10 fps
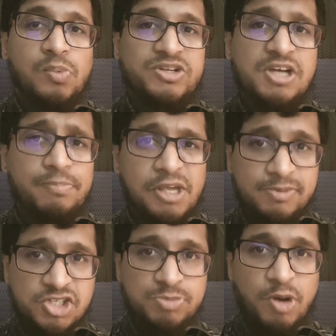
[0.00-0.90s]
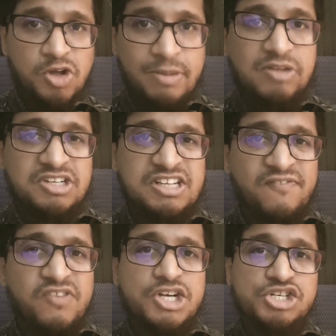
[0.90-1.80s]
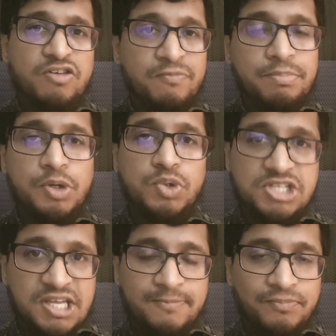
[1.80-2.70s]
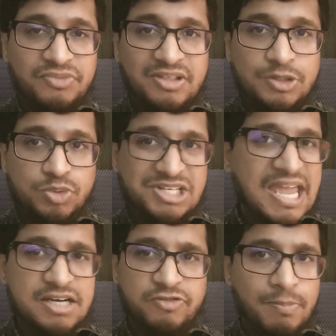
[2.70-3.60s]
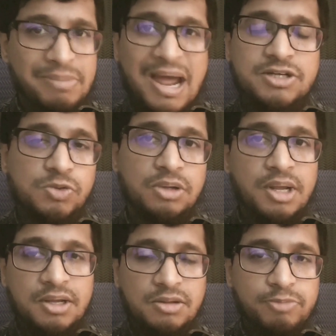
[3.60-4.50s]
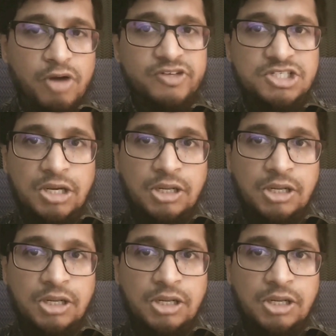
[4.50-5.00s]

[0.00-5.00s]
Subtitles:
When some people spoke about the division of booty that was gained from battle, the Prophet